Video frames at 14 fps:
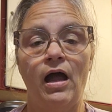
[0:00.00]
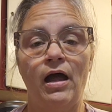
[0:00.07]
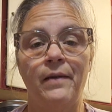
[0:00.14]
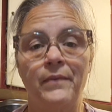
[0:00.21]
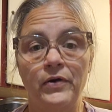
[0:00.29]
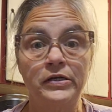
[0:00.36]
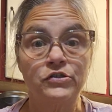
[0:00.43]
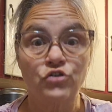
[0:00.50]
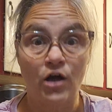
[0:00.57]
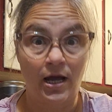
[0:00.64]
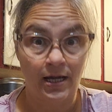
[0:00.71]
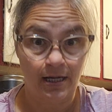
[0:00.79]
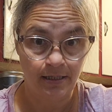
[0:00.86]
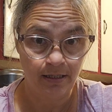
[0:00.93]
I'm going to
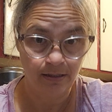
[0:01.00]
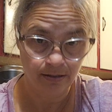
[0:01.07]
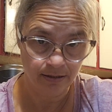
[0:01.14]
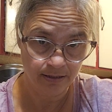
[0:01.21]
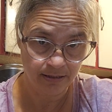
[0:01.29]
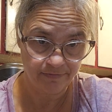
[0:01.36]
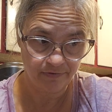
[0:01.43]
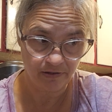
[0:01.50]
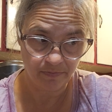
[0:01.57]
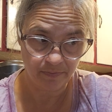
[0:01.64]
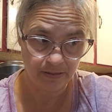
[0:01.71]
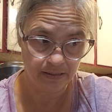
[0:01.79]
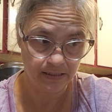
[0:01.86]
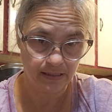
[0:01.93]
try to film
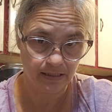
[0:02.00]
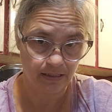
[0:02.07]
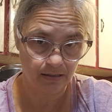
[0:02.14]
this.